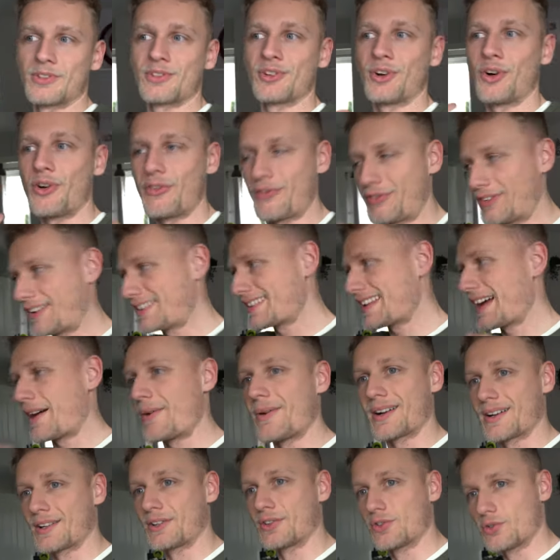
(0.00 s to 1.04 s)
So hopefully now
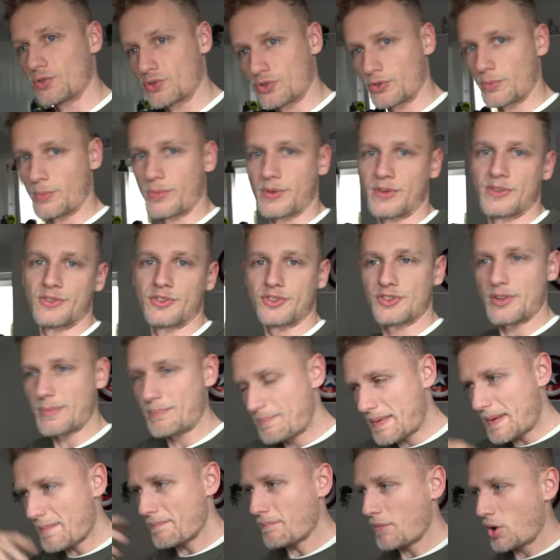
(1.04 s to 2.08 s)
I can do something just a
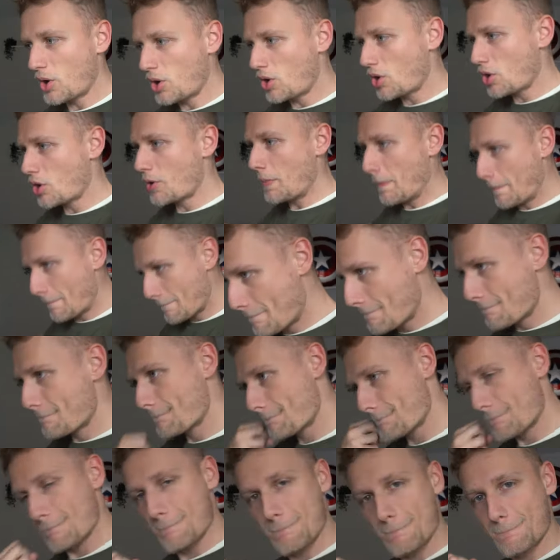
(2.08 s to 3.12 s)
bit more
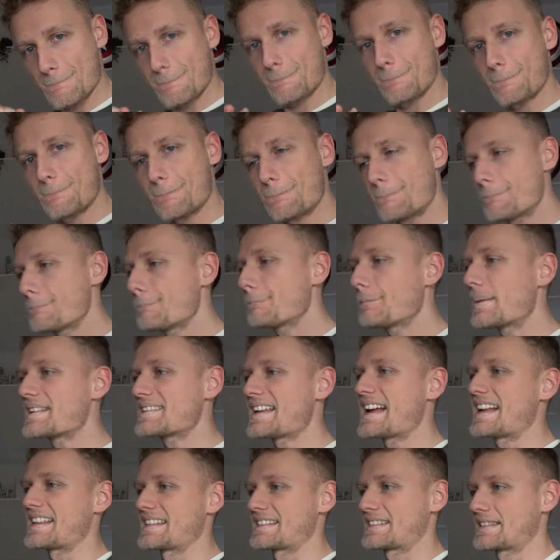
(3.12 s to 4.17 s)

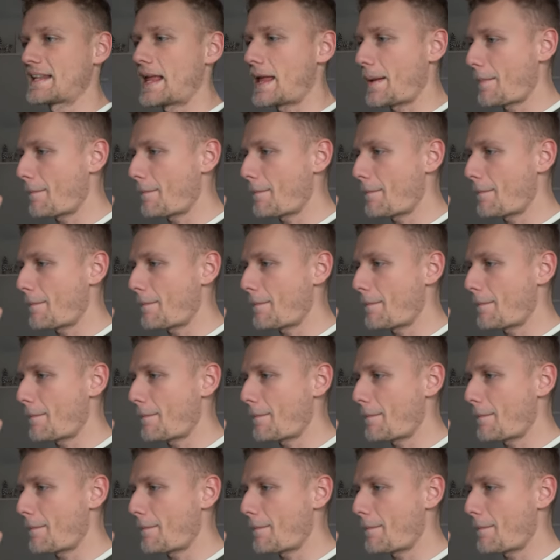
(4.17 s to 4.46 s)
pizzazz.